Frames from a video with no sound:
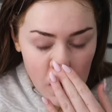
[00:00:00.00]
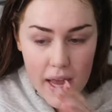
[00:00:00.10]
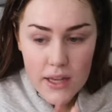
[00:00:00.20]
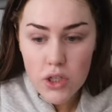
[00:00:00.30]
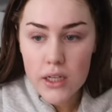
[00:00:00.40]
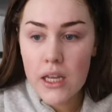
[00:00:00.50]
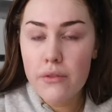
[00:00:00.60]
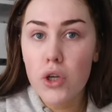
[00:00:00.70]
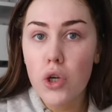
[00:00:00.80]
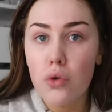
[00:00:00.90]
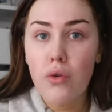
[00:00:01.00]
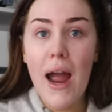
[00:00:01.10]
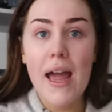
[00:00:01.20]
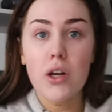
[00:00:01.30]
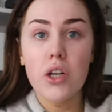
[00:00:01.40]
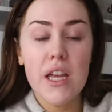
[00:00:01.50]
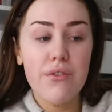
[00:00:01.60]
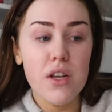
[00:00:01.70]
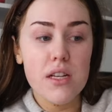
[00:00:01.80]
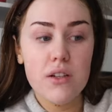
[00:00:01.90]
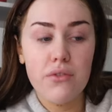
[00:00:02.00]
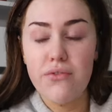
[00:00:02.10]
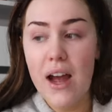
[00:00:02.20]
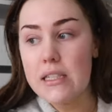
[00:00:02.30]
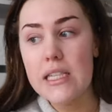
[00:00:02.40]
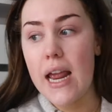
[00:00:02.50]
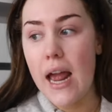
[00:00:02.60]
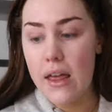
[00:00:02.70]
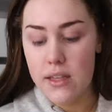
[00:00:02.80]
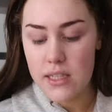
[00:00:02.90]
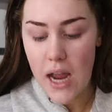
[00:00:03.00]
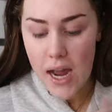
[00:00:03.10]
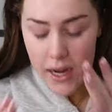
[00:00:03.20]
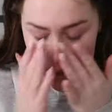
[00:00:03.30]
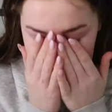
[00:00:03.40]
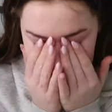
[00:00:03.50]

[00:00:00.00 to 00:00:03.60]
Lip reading: It didn't even look right. I couldn't even fasten it at the start.